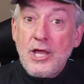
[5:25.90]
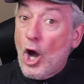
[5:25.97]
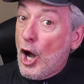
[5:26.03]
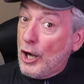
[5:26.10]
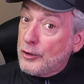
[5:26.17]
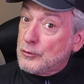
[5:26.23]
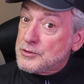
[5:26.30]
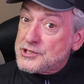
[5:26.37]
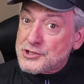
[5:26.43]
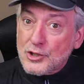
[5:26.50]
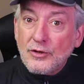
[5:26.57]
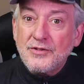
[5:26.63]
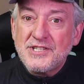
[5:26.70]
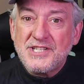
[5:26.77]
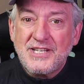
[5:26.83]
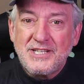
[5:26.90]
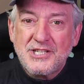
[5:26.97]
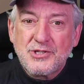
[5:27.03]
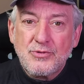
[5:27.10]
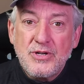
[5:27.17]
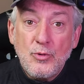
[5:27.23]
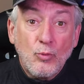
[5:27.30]
The auto service
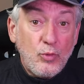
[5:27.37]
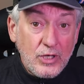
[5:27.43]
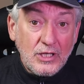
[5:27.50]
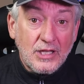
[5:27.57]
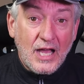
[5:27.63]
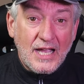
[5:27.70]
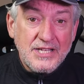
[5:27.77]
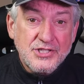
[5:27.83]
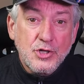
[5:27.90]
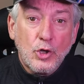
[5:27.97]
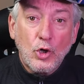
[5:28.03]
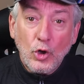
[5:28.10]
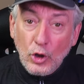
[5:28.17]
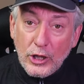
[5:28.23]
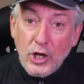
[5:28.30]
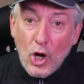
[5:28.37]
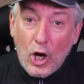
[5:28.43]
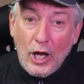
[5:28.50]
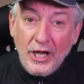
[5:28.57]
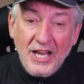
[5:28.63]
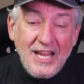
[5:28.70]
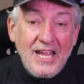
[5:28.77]
industry realized early
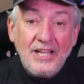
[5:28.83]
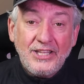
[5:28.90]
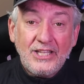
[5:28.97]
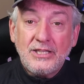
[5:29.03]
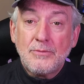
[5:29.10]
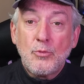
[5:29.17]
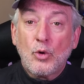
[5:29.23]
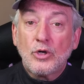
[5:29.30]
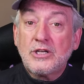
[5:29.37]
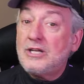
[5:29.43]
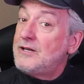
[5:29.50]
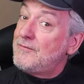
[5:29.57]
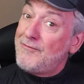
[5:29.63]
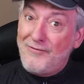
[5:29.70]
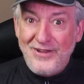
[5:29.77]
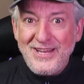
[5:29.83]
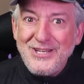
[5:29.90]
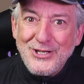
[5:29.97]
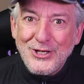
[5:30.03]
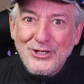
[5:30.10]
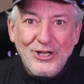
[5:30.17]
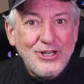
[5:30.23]
on that the more
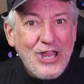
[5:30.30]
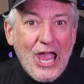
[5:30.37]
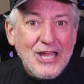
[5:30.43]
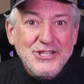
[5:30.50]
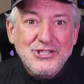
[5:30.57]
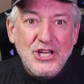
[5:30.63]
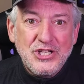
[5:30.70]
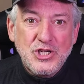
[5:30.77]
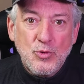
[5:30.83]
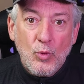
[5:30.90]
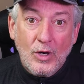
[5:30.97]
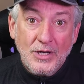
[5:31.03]
convenient a gas station